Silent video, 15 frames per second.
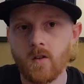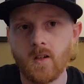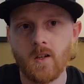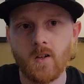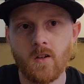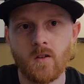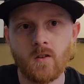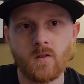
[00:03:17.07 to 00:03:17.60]
could
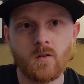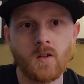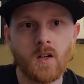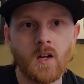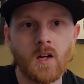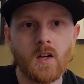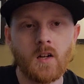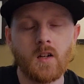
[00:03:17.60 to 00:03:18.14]
do
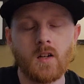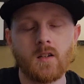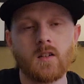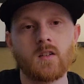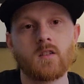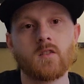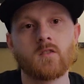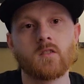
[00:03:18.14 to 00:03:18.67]

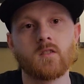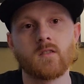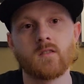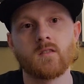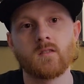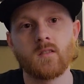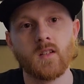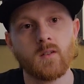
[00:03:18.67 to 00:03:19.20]
is just
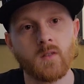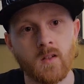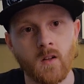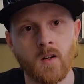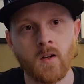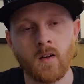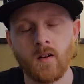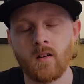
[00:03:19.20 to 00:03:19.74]
live and
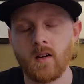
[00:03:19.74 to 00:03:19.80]
learn.